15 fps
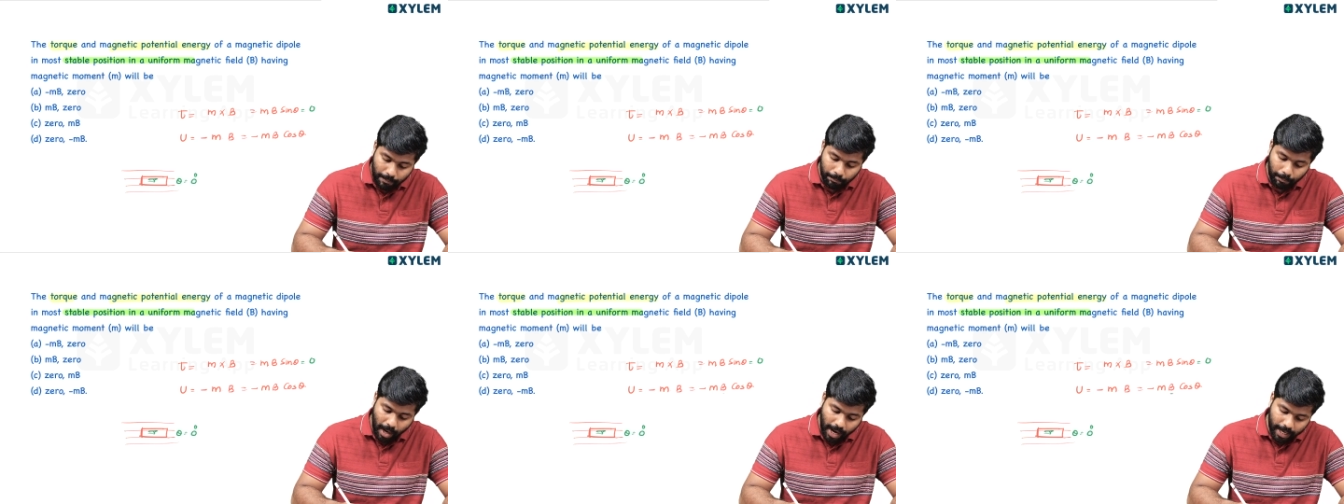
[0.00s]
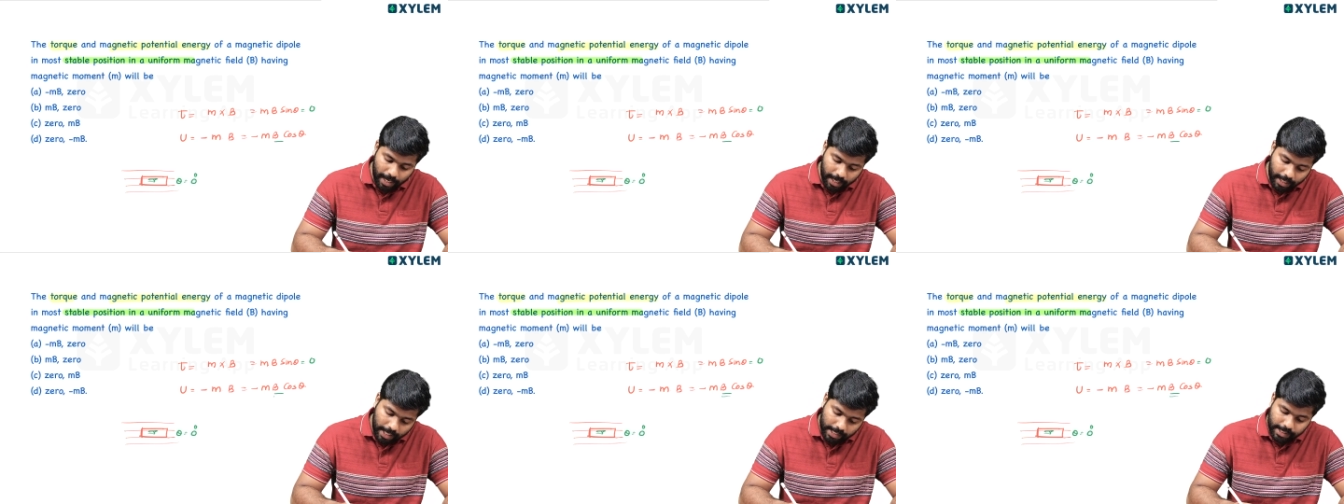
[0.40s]

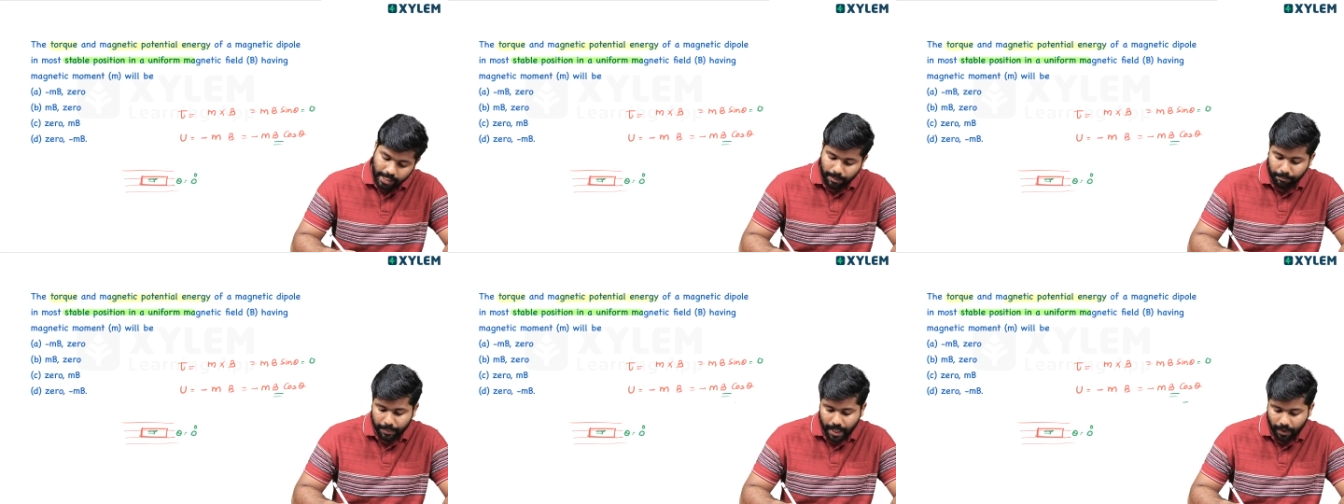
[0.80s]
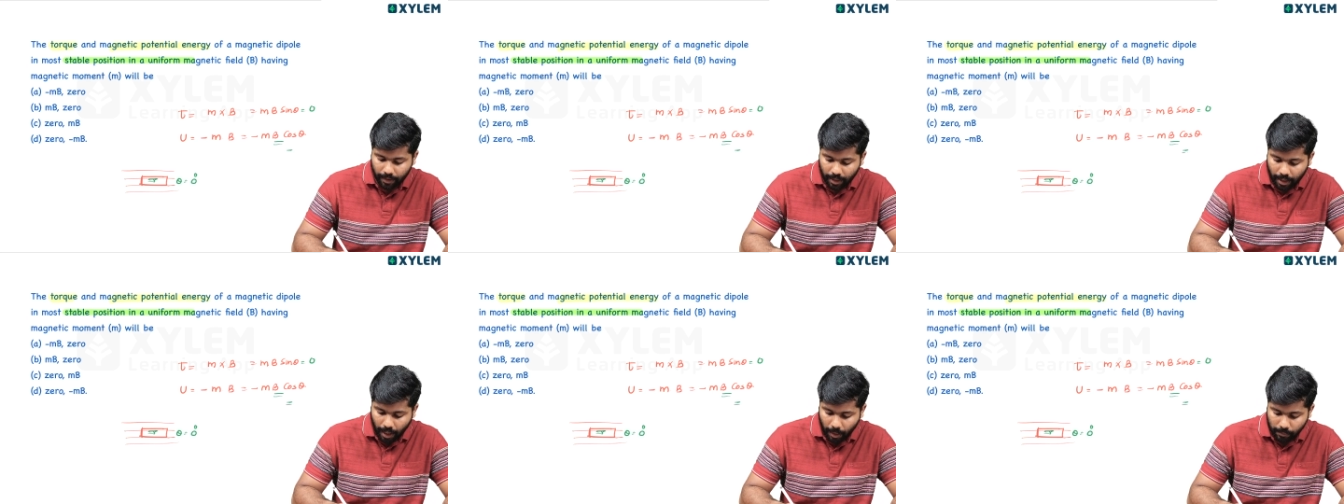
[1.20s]
Minus M B.
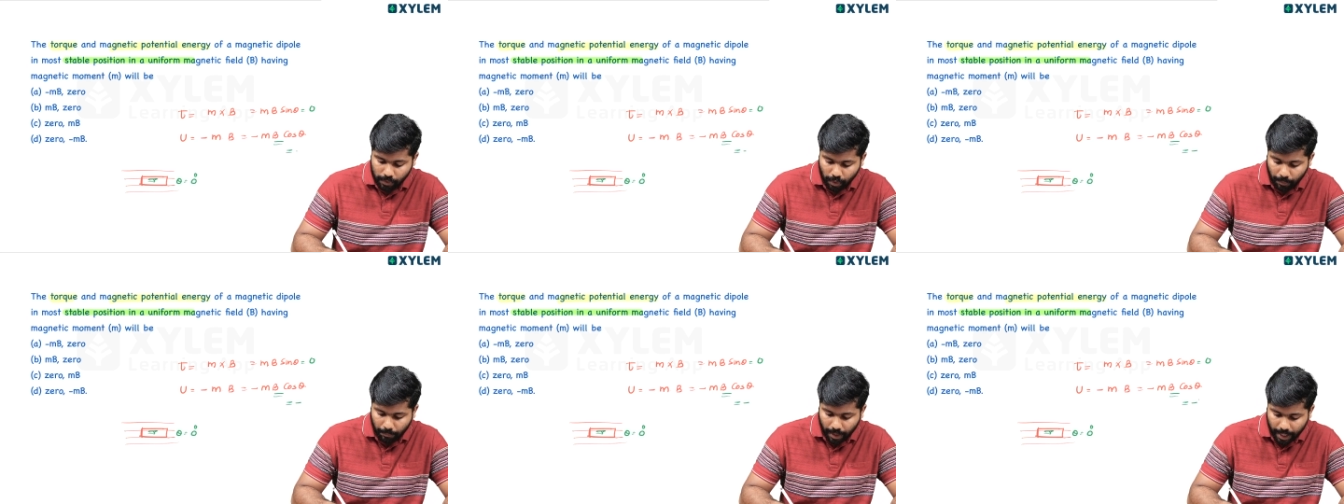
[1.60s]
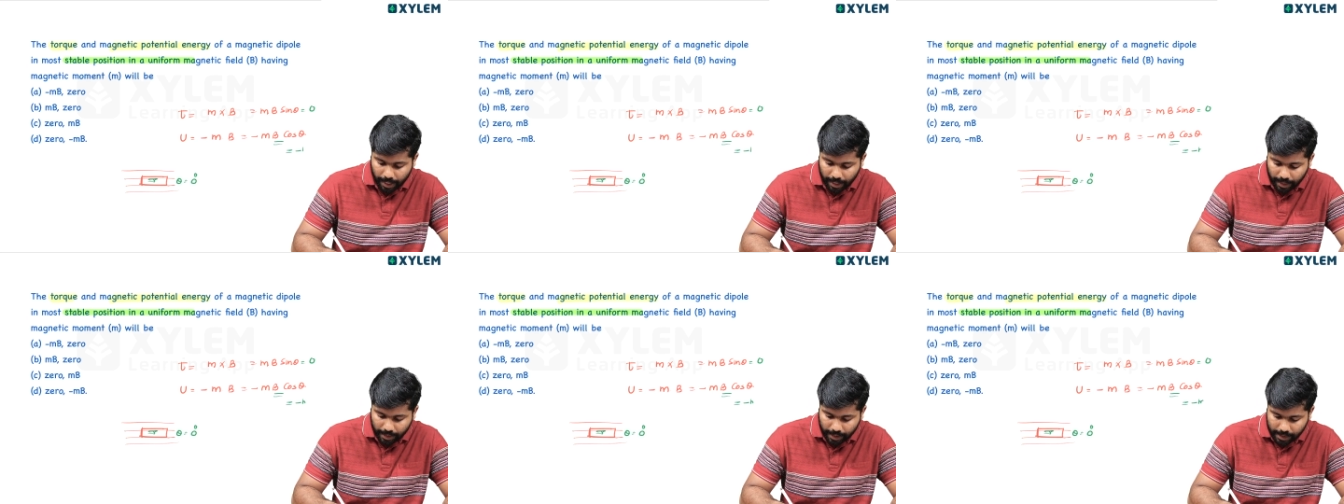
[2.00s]
So
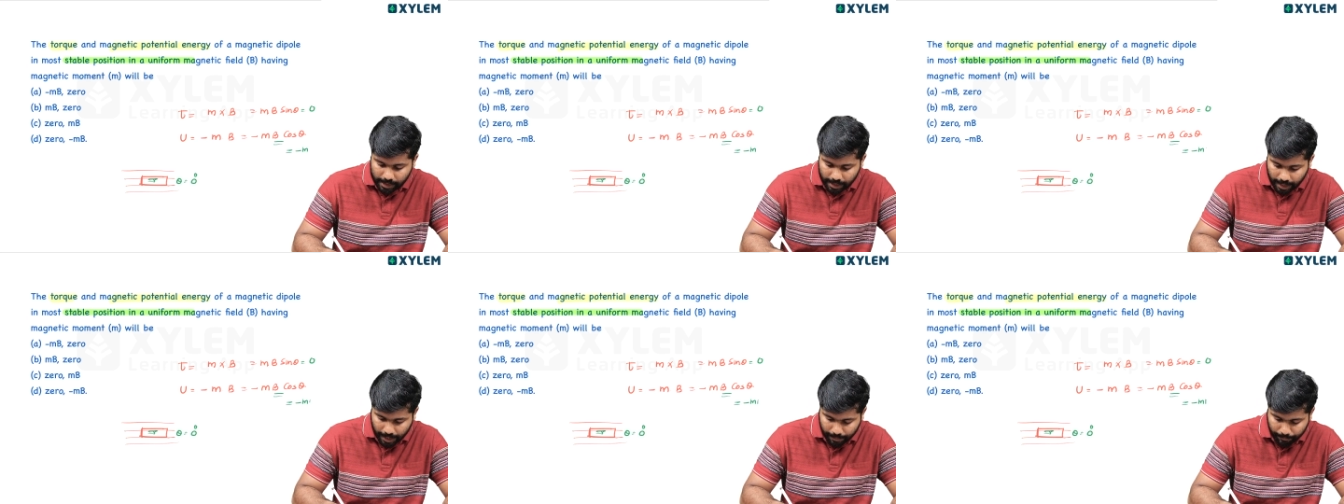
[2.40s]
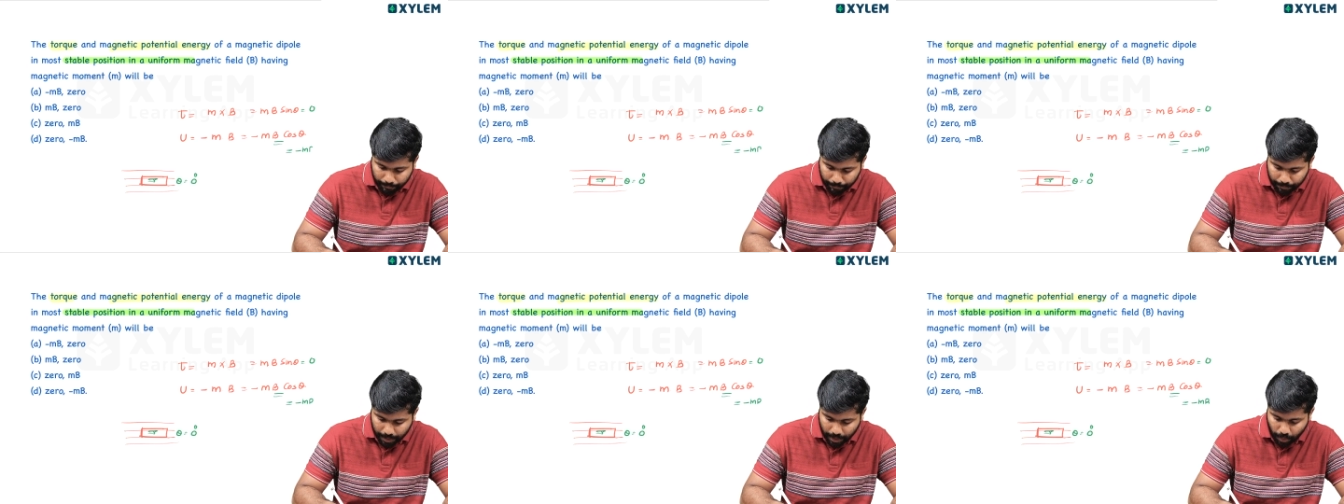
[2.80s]
minus
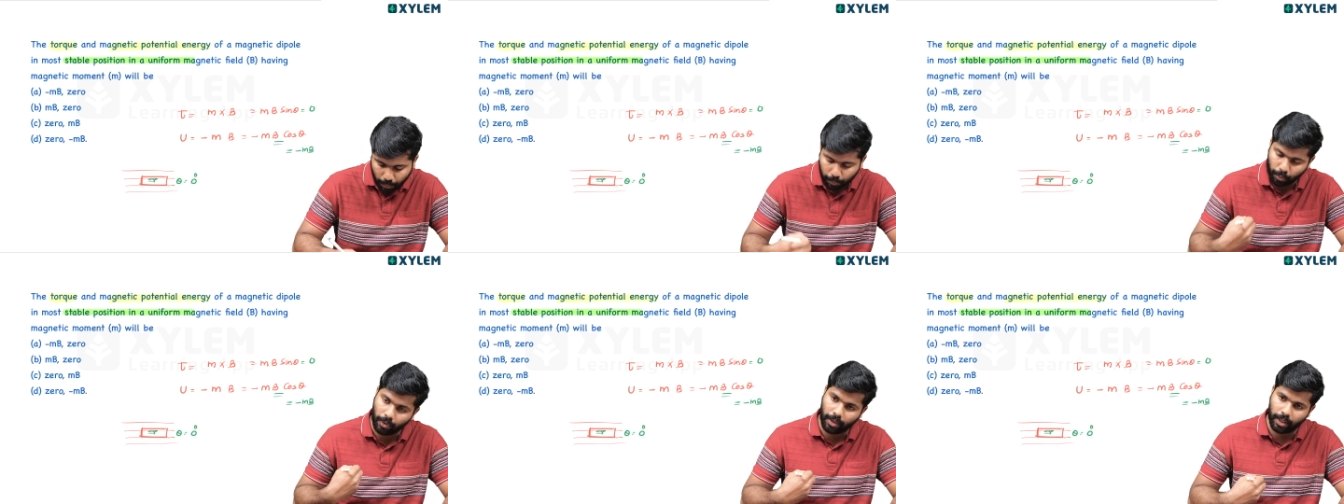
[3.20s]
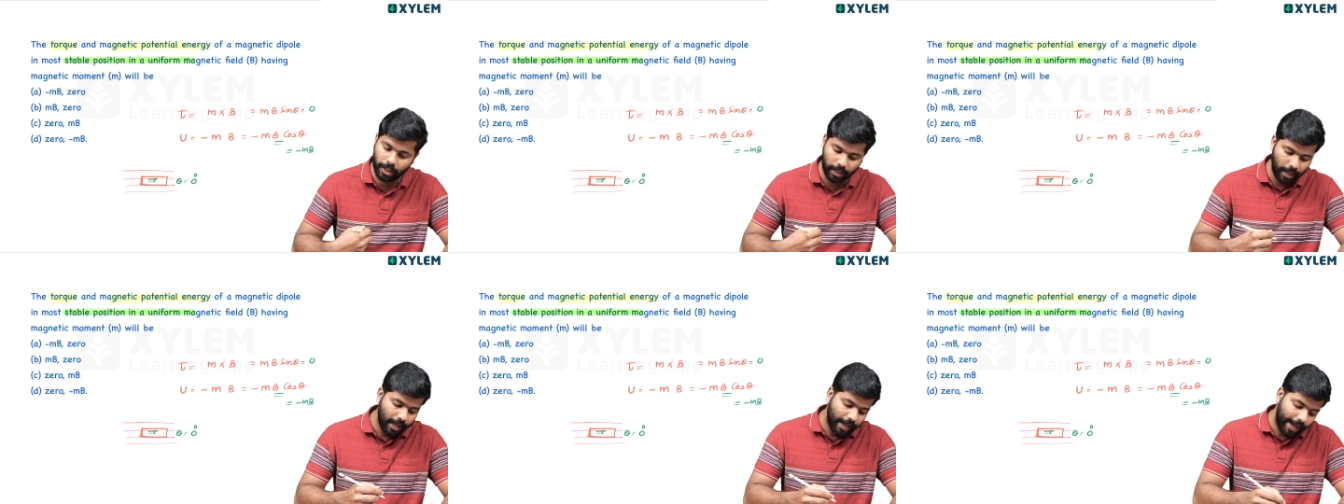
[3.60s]
M B.
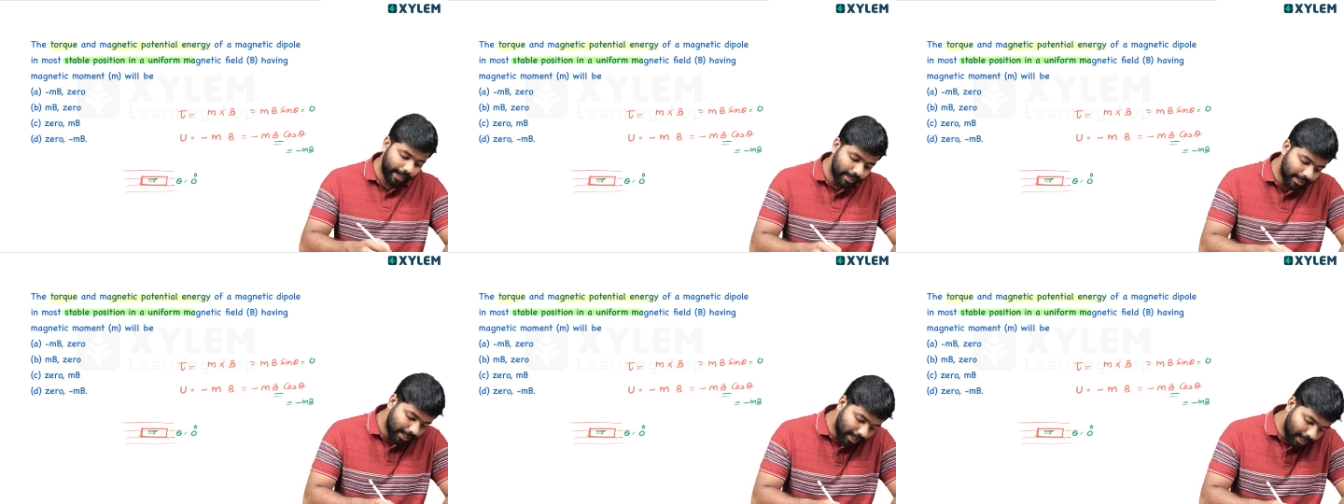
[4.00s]
And zero.